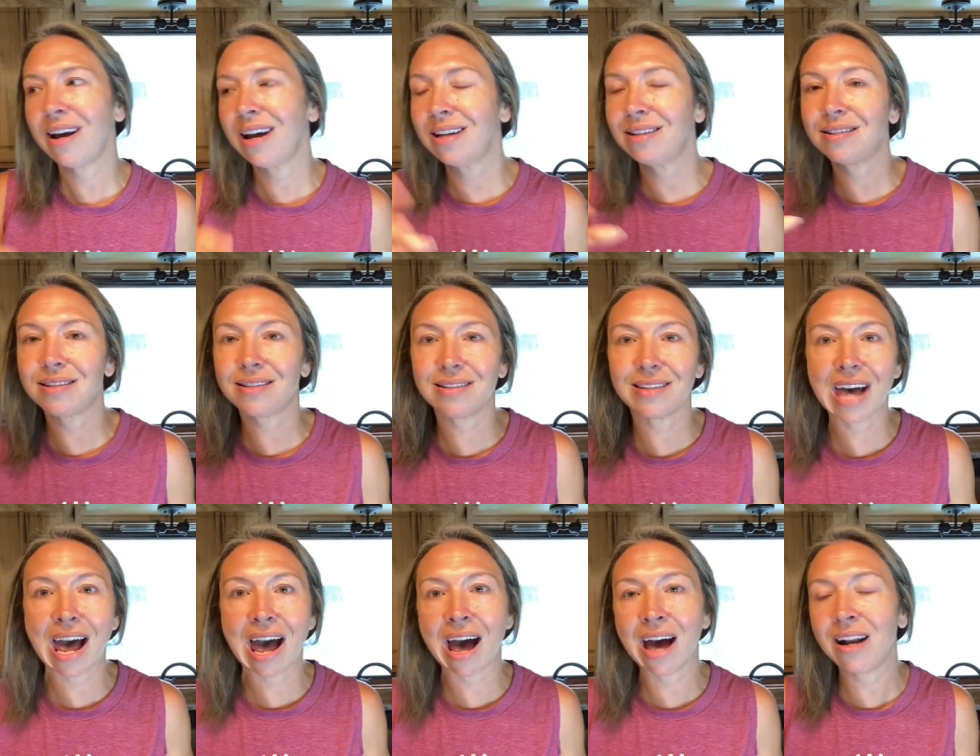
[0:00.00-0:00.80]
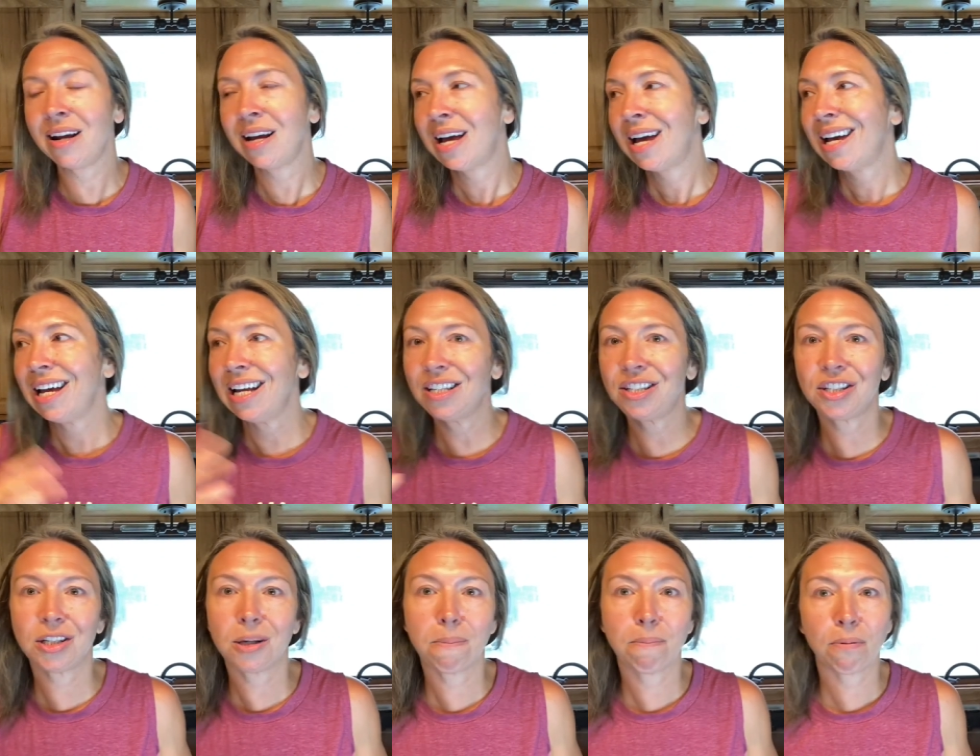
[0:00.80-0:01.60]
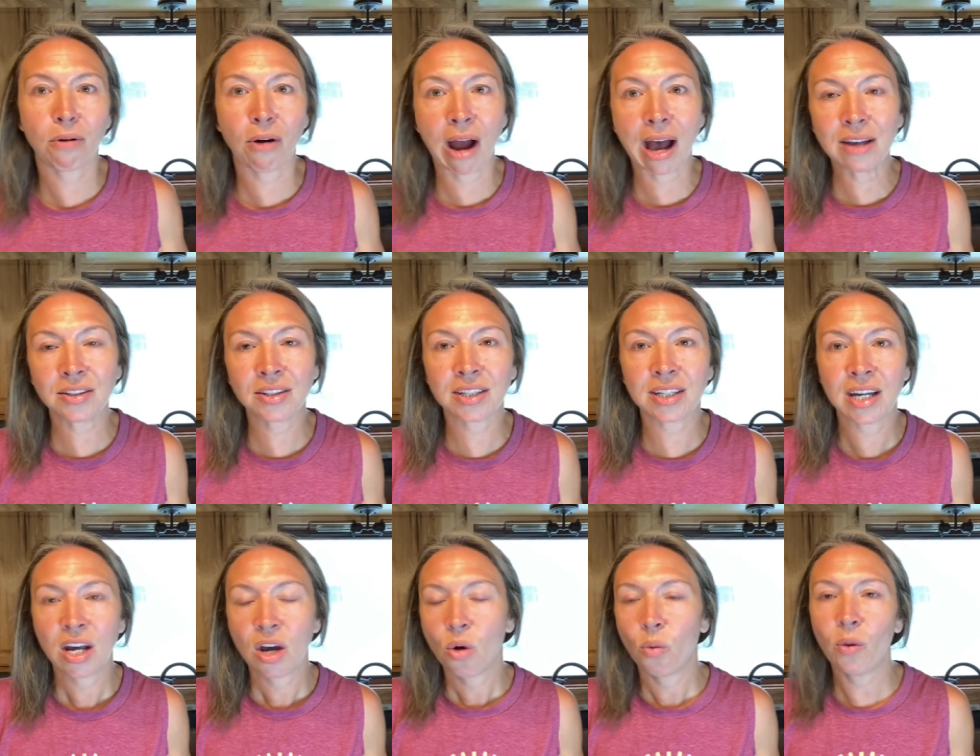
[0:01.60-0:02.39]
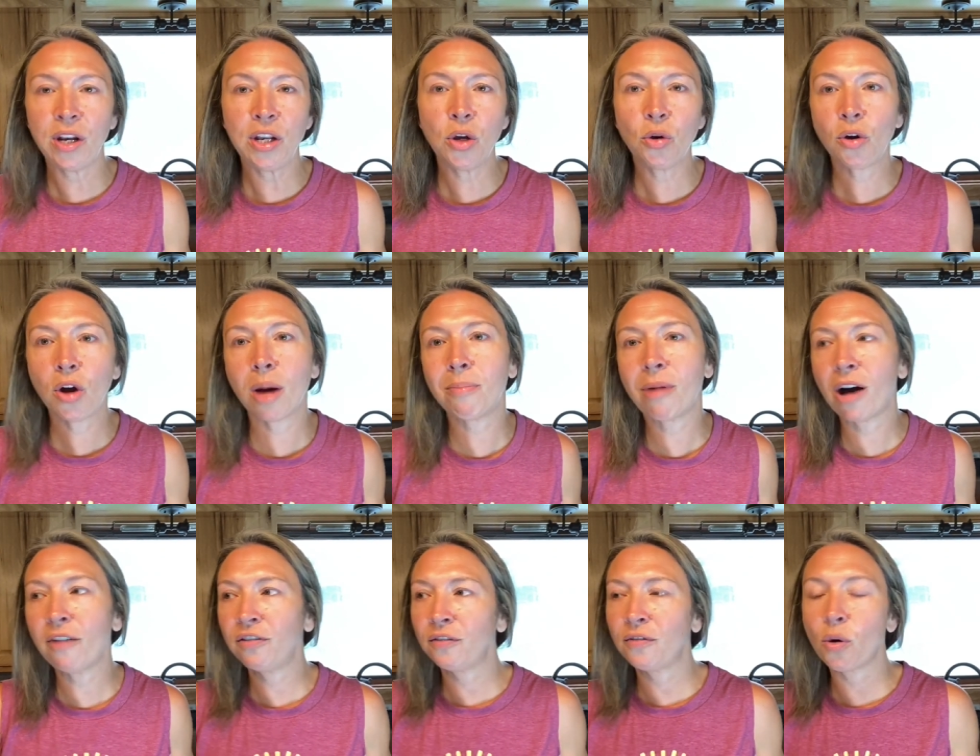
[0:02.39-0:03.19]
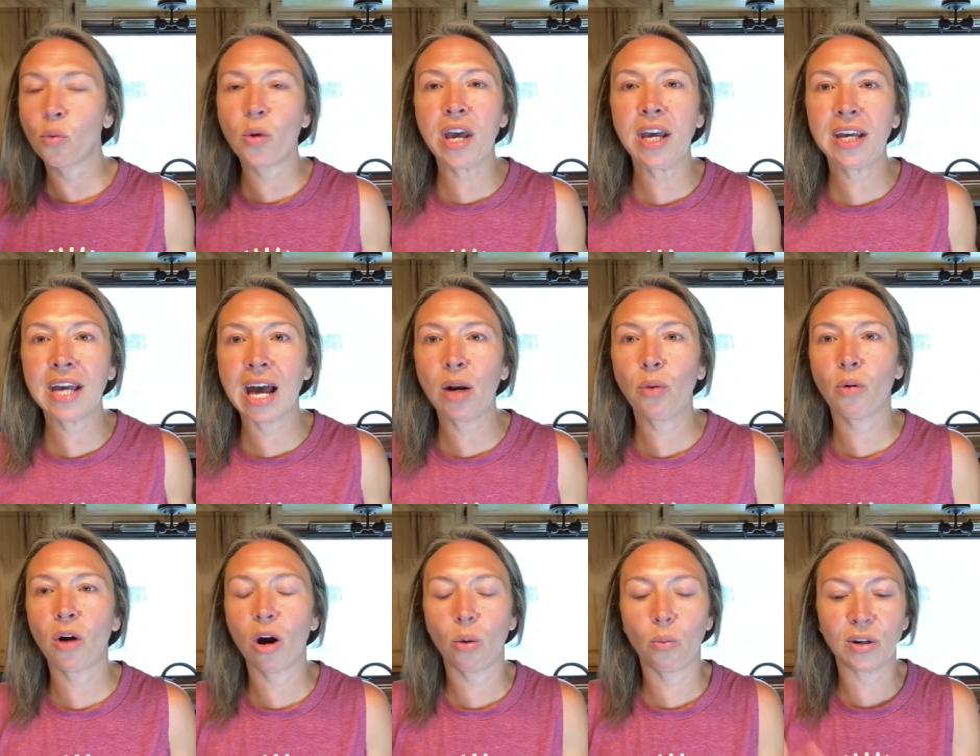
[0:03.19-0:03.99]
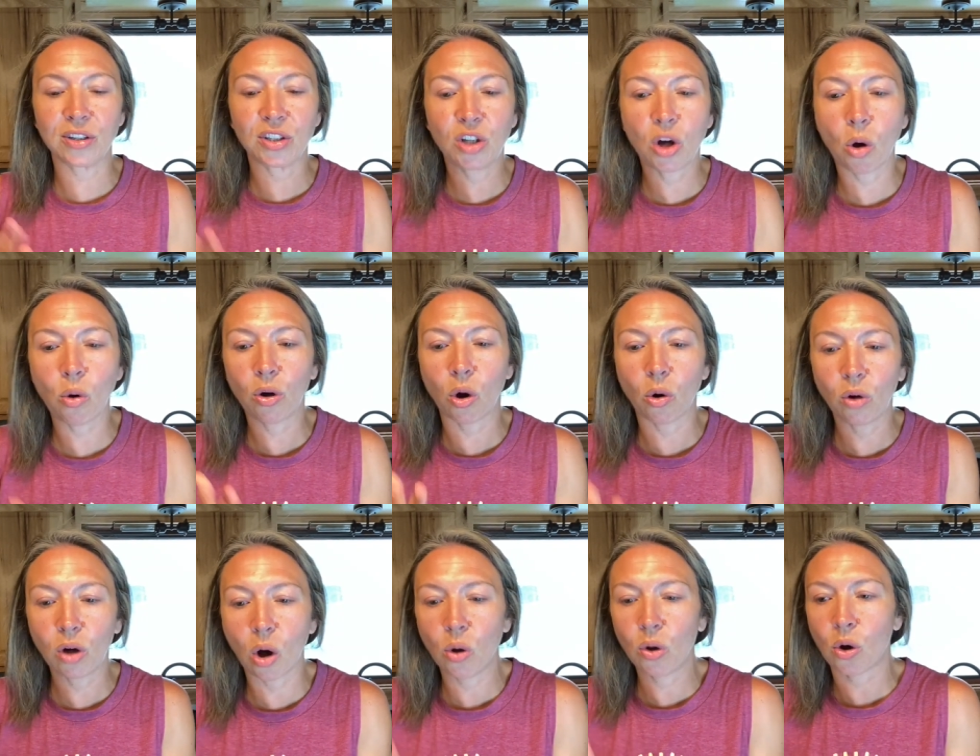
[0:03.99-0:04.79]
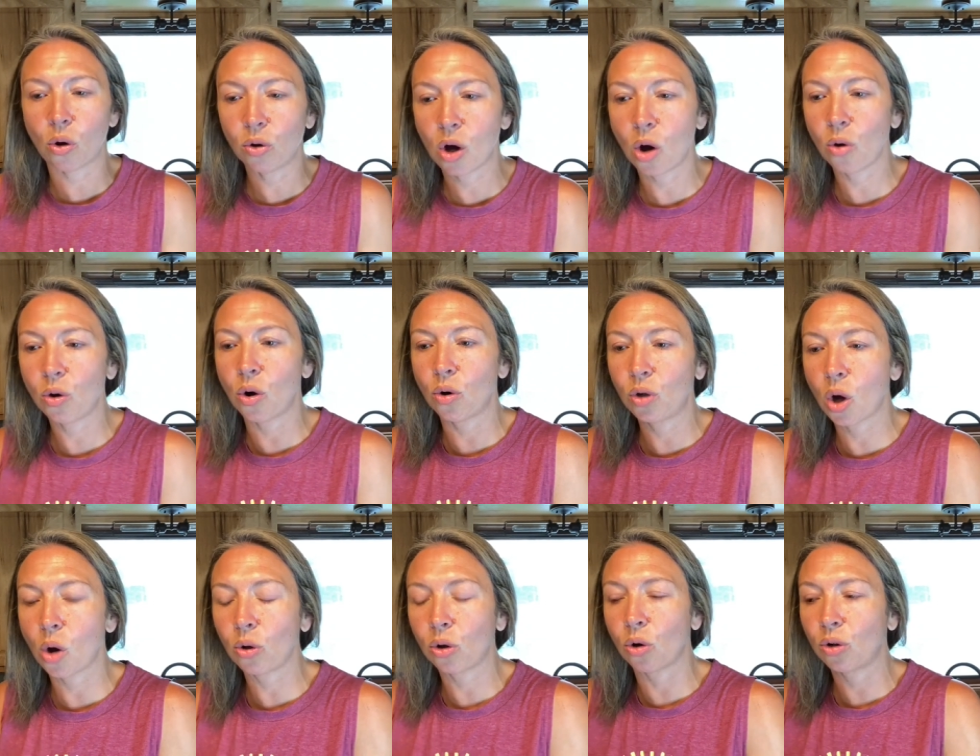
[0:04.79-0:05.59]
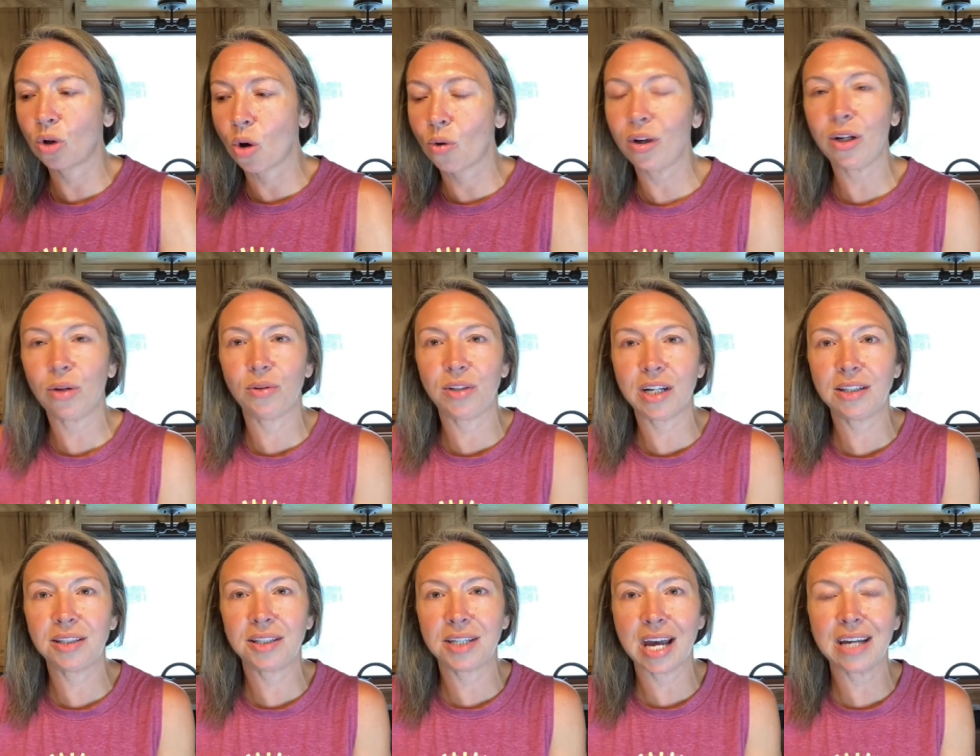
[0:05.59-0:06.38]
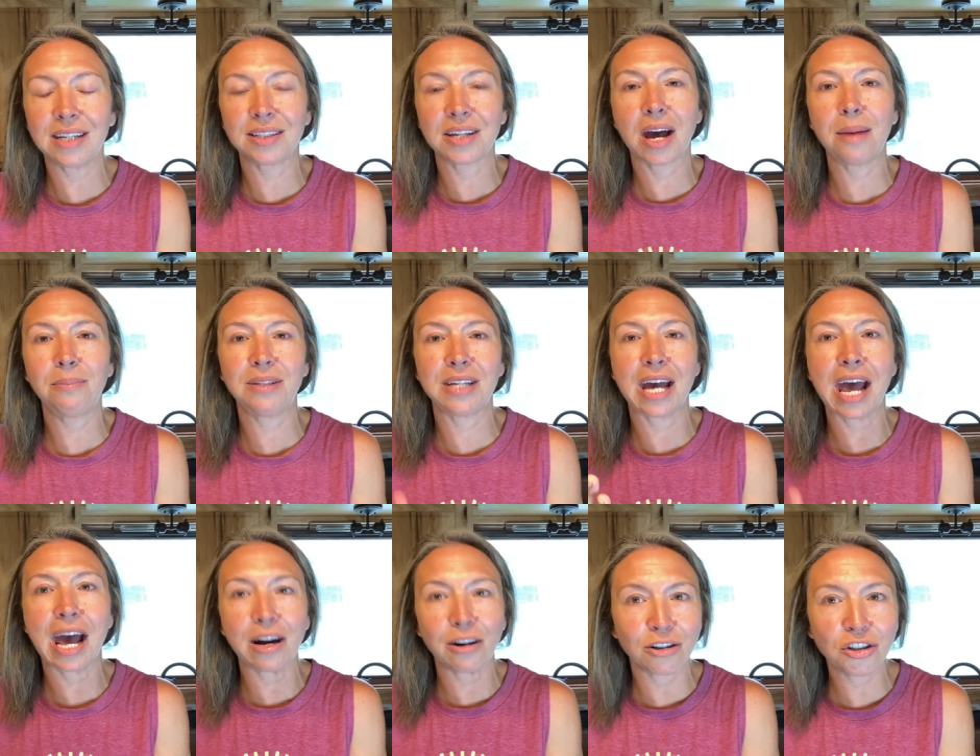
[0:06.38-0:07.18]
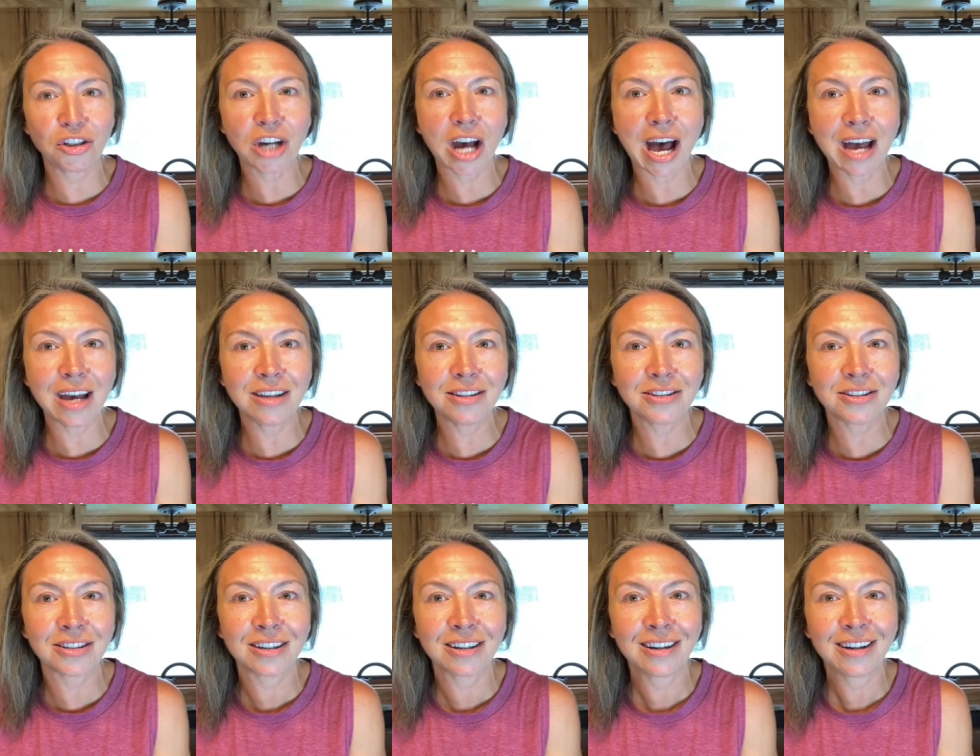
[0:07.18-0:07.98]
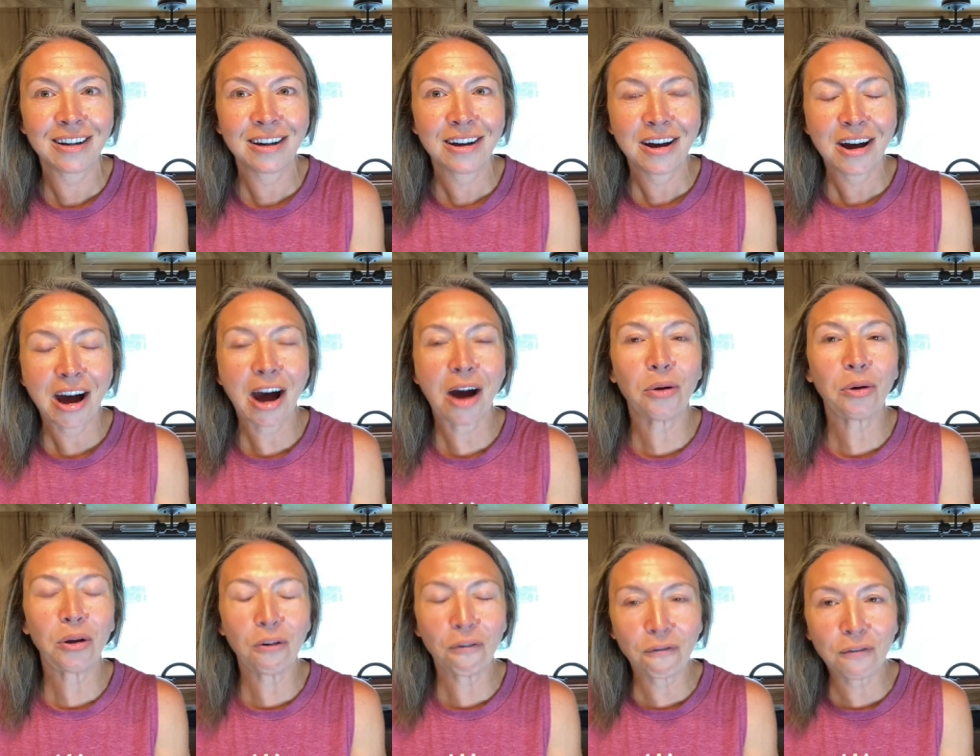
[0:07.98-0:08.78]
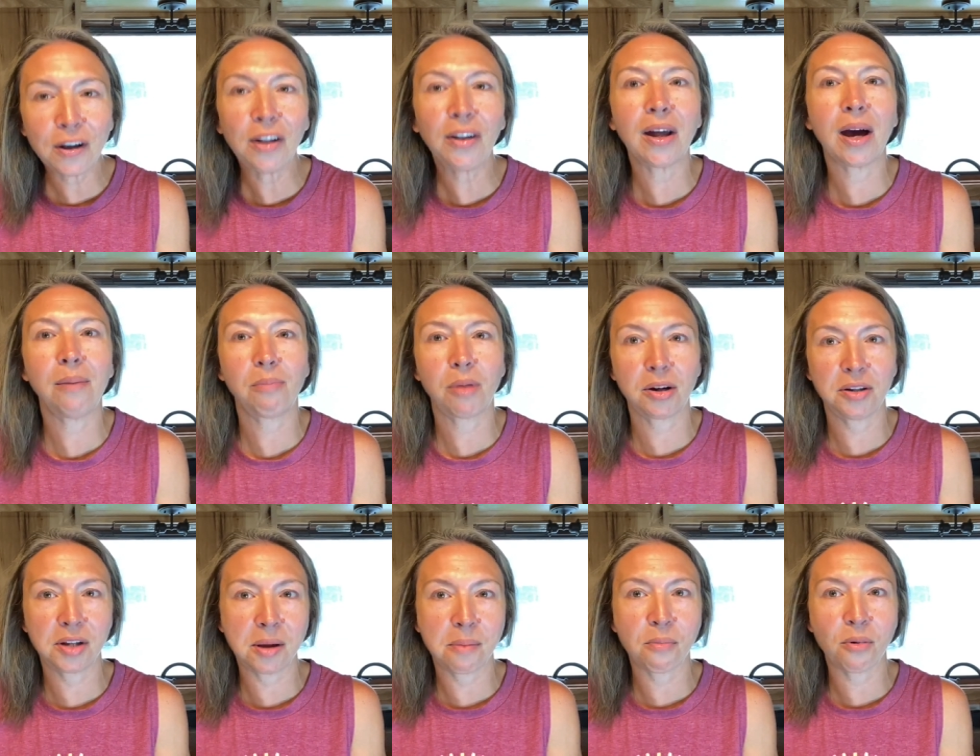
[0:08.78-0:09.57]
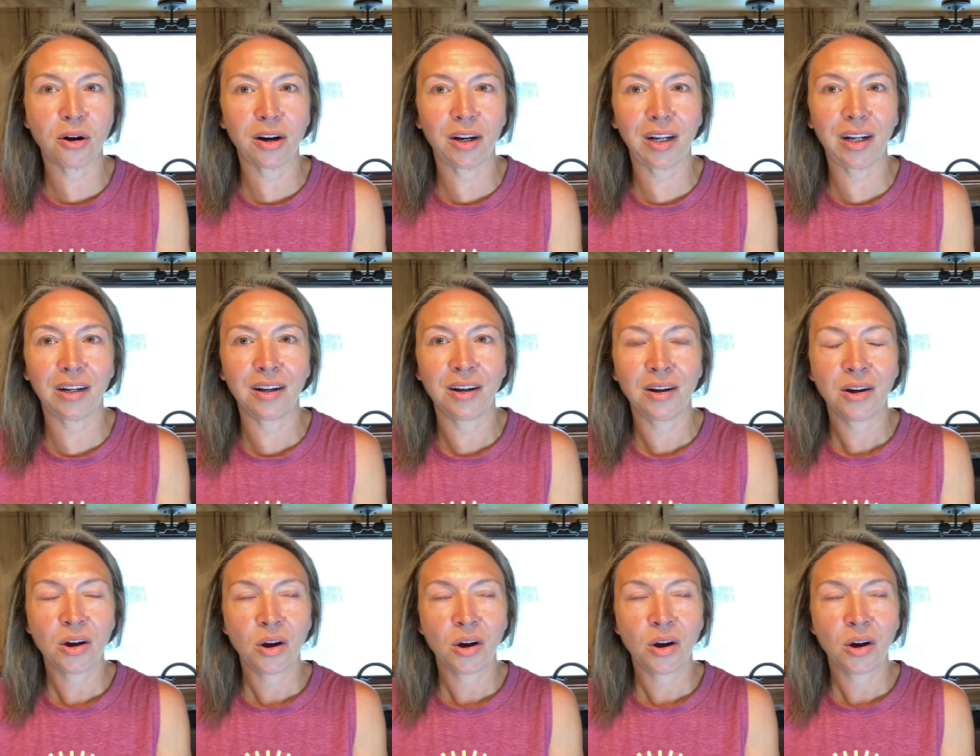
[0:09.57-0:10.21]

It's sad. It's depressed. When you come off of a weekend where it was go, go, go, go, go, go, go, go, go, and you didn't take time to energize, how do you feel on Monday morning?